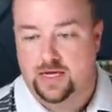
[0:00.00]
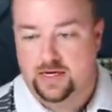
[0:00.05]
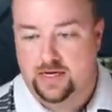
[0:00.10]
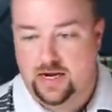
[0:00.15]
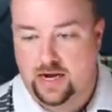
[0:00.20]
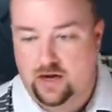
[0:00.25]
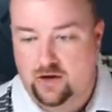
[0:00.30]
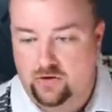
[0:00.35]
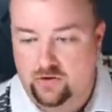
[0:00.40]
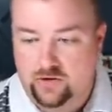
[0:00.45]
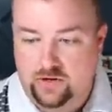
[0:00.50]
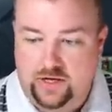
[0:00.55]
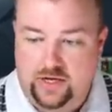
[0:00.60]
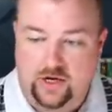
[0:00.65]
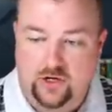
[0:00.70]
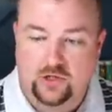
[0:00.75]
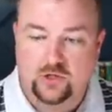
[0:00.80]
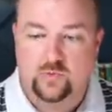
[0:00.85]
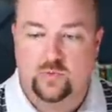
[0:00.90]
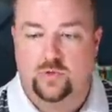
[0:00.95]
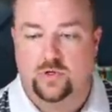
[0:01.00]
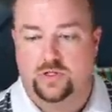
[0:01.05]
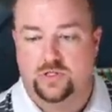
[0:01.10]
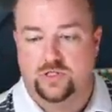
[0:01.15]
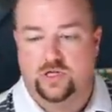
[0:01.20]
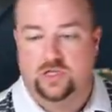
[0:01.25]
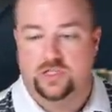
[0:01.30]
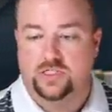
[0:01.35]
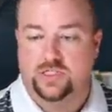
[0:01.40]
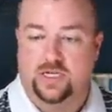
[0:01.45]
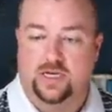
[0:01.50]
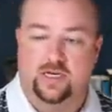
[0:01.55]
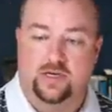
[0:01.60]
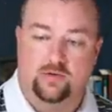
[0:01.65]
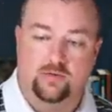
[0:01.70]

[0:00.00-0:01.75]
Now, here's where it starts getting